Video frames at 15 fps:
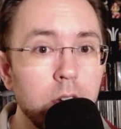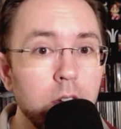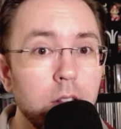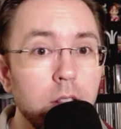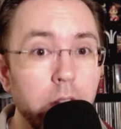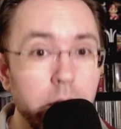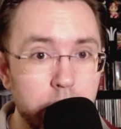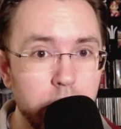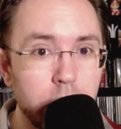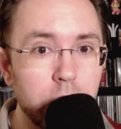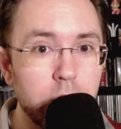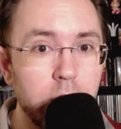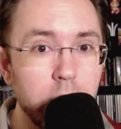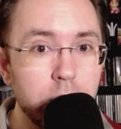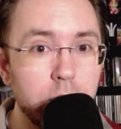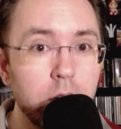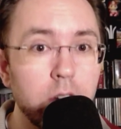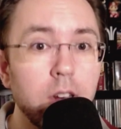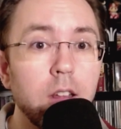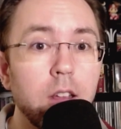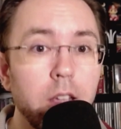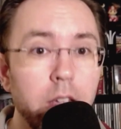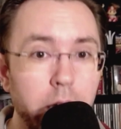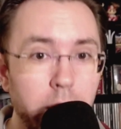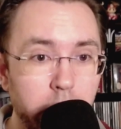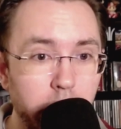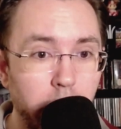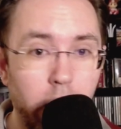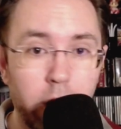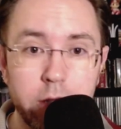Let's discuss it,
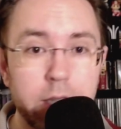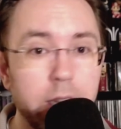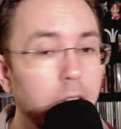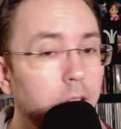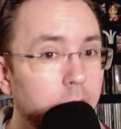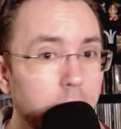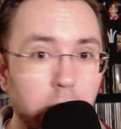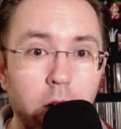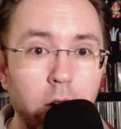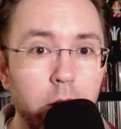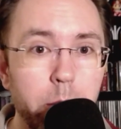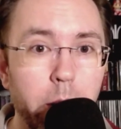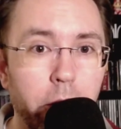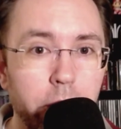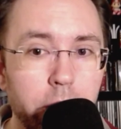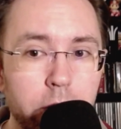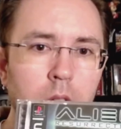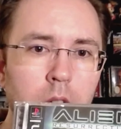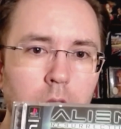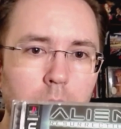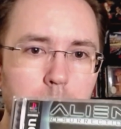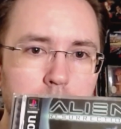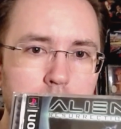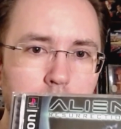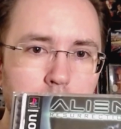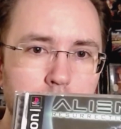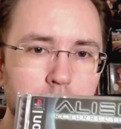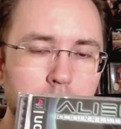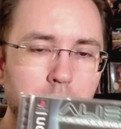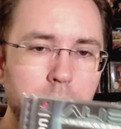and I'll tell you all about it. I've been telling
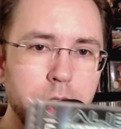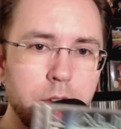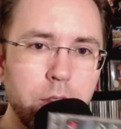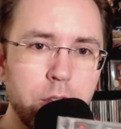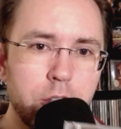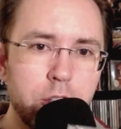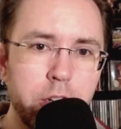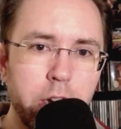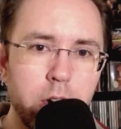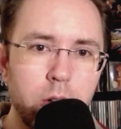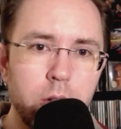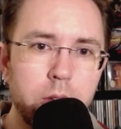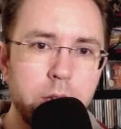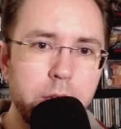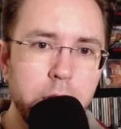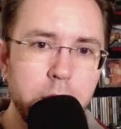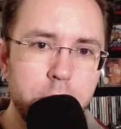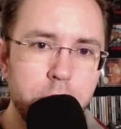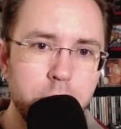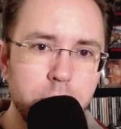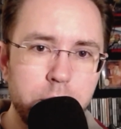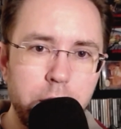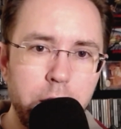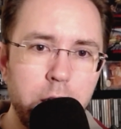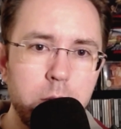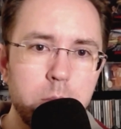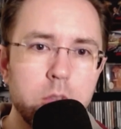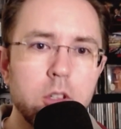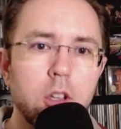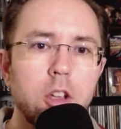you guys on this channel: get your
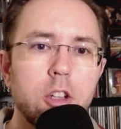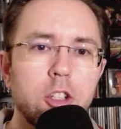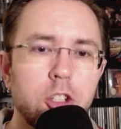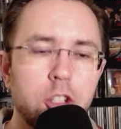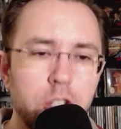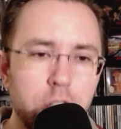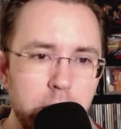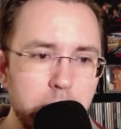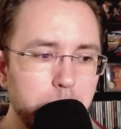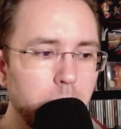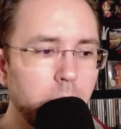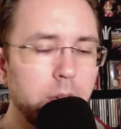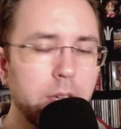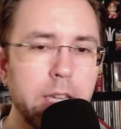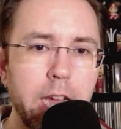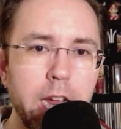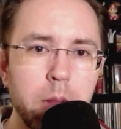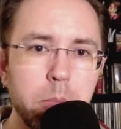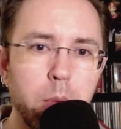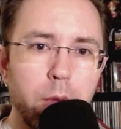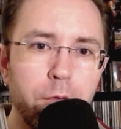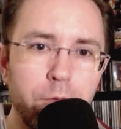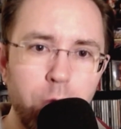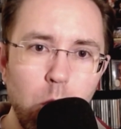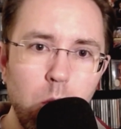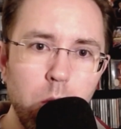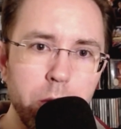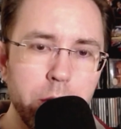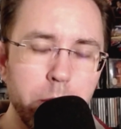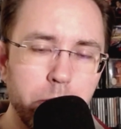games cheap, get them
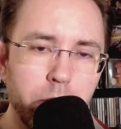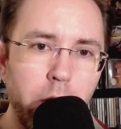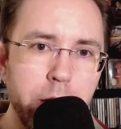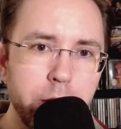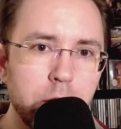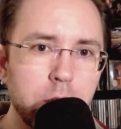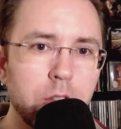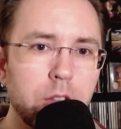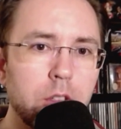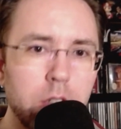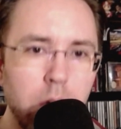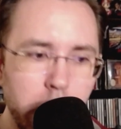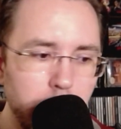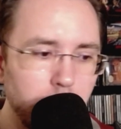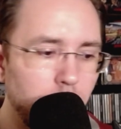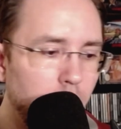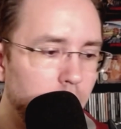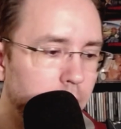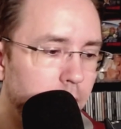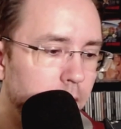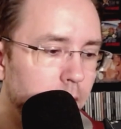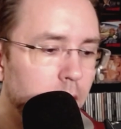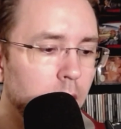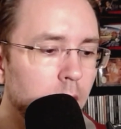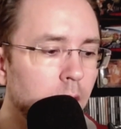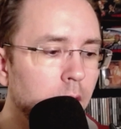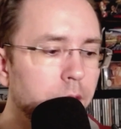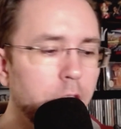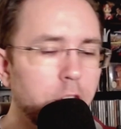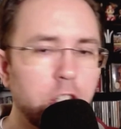before the prices skyrocket.
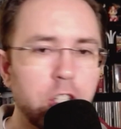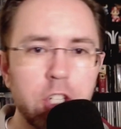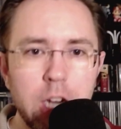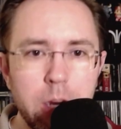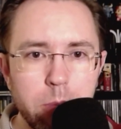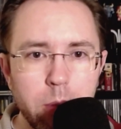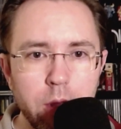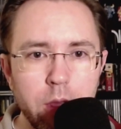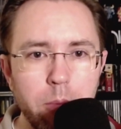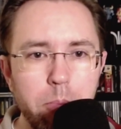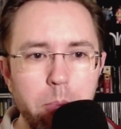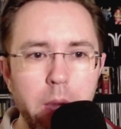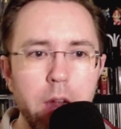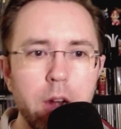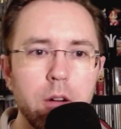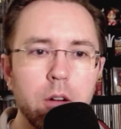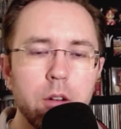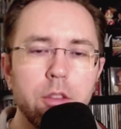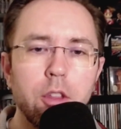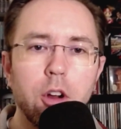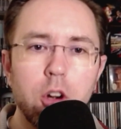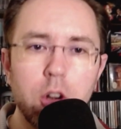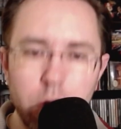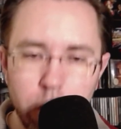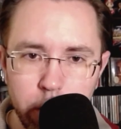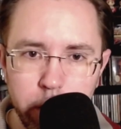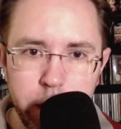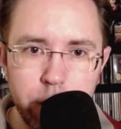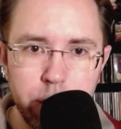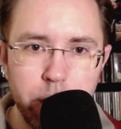The cheaper, the better. The
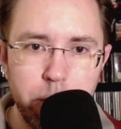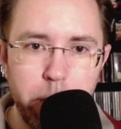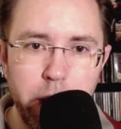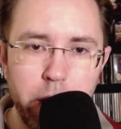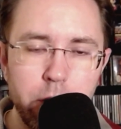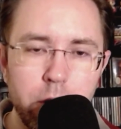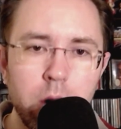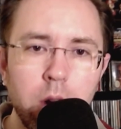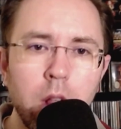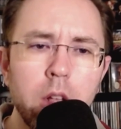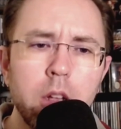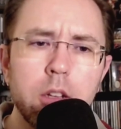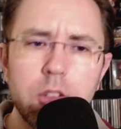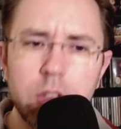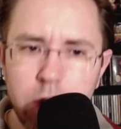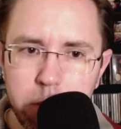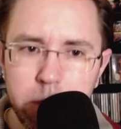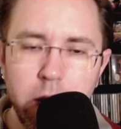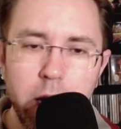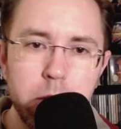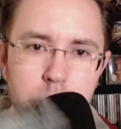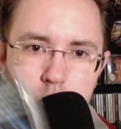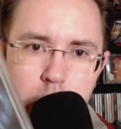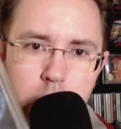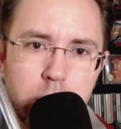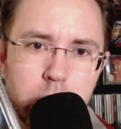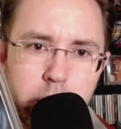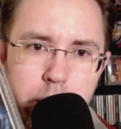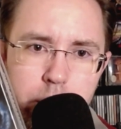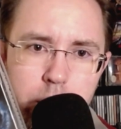earlier, the better. Because sometimes things
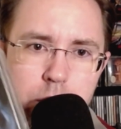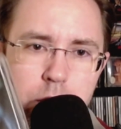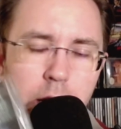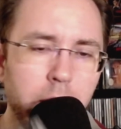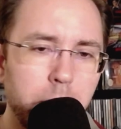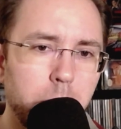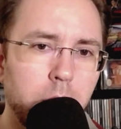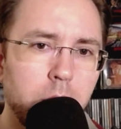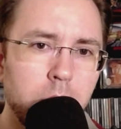like this happen